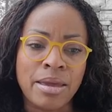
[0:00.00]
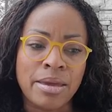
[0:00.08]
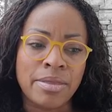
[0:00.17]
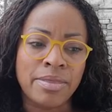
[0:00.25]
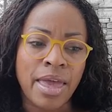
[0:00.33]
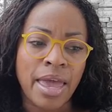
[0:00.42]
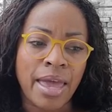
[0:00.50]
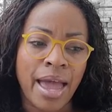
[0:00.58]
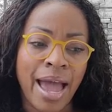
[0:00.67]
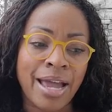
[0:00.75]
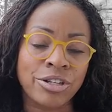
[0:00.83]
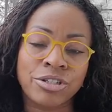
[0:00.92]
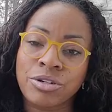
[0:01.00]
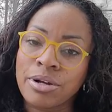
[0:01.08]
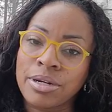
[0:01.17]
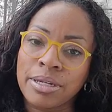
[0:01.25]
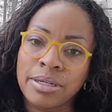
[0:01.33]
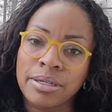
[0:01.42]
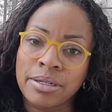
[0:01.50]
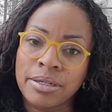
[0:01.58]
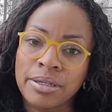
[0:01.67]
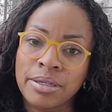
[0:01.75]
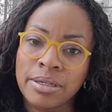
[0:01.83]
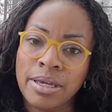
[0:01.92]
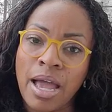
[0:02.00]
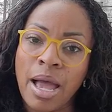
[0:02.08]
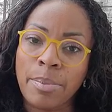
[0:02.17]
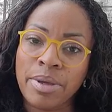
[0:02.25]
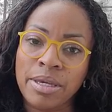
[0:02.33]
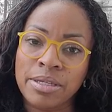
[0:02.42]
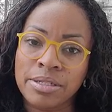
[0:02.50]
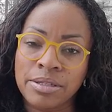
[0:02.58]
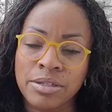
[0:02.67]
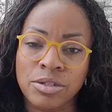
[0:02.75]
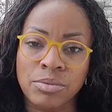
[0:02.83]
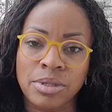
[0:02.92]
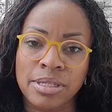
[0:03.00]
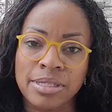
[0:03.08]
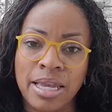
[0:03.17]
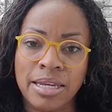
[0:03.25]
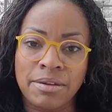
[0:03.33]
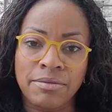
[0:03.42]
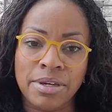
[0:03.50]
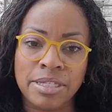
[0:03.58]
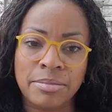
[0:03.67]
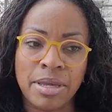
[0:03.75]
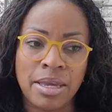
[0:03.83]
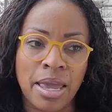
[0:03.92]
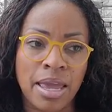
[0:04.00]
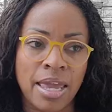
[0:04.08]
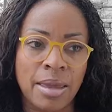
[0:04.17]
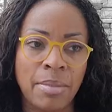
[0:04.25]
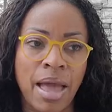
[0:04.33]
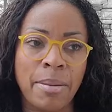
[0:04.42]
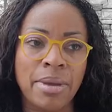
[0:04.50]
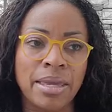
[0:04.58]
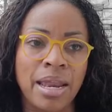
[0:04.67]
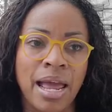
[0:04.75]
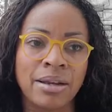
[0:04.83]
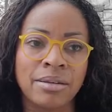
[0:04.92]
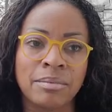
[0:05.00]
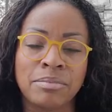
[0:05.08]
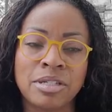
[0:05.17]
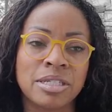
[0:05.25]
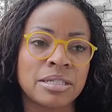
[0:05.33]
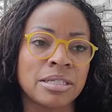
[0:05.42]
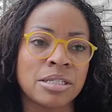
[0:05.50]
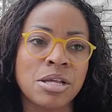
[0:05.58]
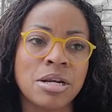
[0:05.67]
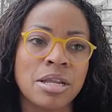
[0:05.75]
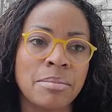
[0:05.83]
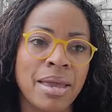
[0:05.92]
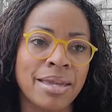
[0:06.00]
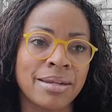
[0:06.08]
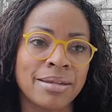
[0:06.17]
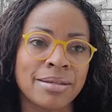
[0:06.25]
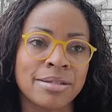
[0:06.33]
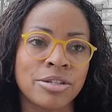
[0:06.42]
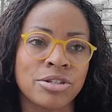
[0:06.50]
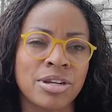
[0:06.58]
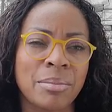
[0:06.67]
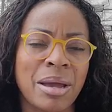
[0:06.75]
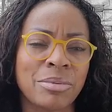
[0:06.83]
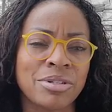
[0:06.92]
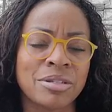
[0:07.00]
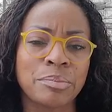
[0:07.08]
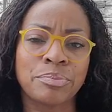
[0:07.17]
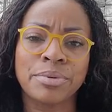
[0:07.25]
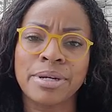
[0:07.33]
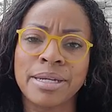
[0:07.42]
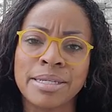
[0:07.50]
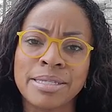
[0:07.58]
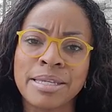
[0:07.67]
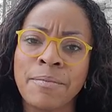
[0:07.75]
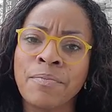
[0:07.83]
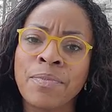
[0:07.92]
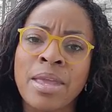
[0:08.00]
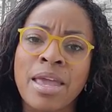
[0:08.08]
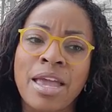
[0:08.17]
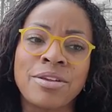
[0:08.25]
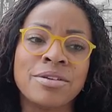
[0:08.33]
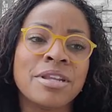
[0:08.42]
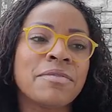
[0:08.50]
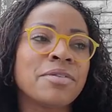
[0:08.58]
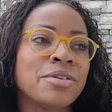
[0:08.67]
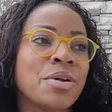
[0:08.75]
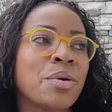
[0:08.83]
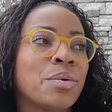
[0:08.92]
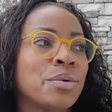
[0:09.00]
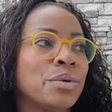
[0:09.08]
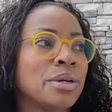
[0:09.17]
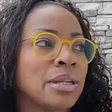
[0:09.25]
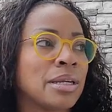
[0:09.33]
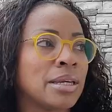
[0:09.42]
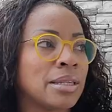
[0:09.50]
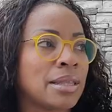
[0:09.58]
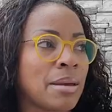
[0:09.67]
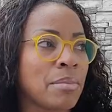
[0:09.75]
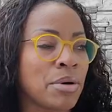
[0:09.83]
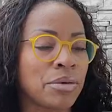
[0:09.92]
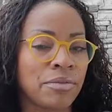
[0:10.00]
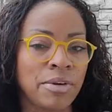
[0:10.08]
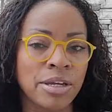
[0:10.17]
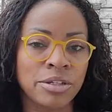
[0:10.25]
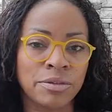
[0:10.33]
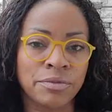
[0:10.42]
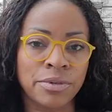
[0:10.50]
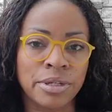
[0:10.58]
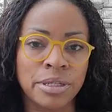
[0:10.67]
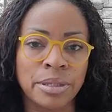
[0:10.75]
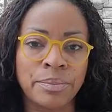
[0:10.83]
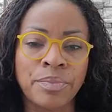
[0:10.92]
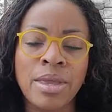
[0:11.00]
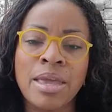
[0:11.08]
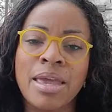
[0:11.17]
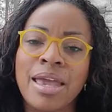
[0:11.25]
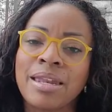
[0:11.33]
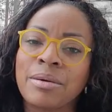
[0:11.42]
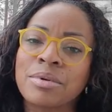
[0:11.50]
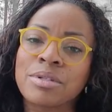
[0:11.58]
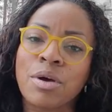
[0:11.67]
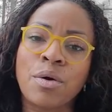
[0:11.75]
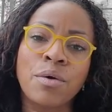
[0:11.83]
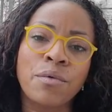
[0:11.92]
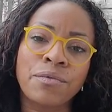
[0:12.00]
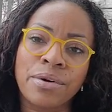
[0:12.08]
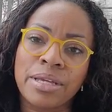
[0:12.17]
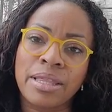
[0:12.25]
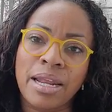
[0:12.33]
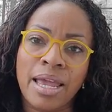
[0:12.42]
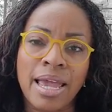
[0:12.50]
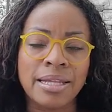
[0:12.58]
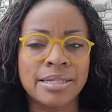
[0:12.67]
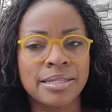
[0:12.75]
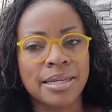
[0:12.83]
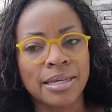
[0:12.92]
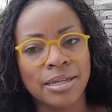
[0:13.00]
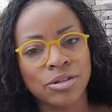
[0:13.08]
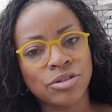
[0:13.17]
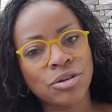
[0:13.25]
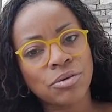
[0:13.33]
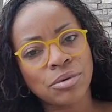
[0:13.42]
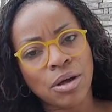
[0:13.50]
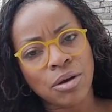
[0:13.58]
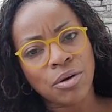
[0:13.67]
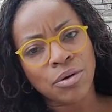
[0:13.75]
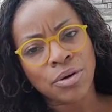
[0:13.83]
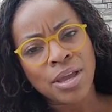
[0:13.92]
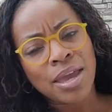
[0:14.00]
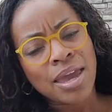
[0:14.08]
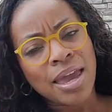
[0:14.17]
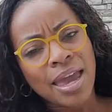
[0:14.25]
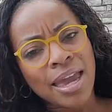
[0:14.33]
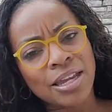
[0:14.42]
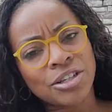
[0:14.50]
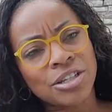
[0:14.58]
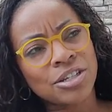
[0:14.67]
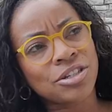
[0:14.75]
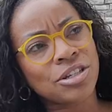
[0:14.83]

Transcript: that I started hopping into this real estate investment game. I just literally made a decision. I was depressed, and you never know who you're going to get that motivation from. And it was an old friend that I hadn't seen in so long, and she